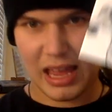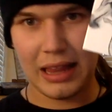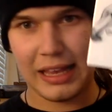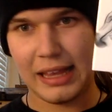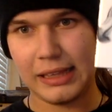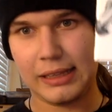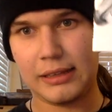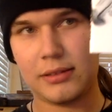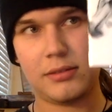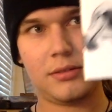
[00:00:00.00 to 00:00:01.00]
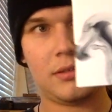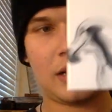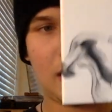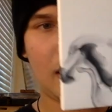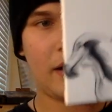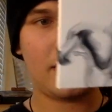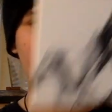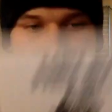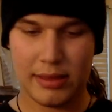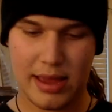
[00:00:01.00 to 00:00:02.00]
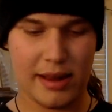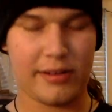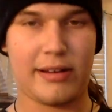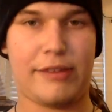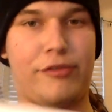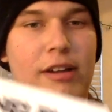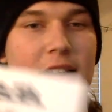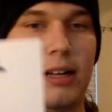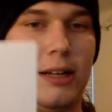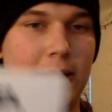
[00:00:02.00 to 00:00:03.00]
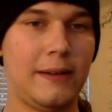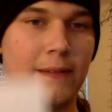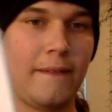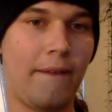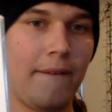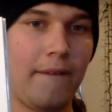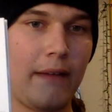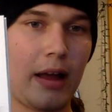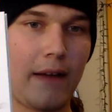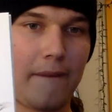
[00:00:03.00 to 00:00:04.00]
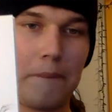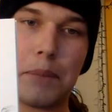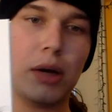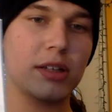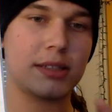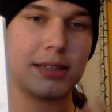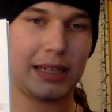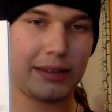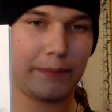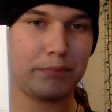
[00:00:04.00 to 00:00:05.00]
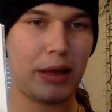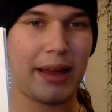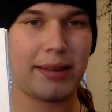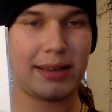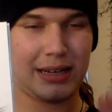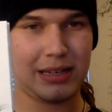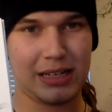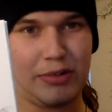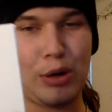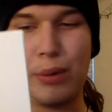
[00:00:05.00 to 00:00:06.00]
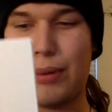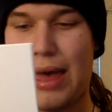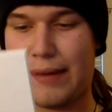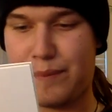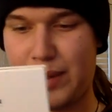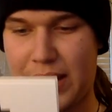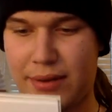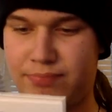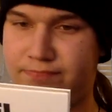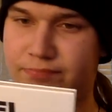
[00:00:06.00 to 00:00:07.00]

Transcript: Hillel. Uh, they are a French uh, post-black industrial black band.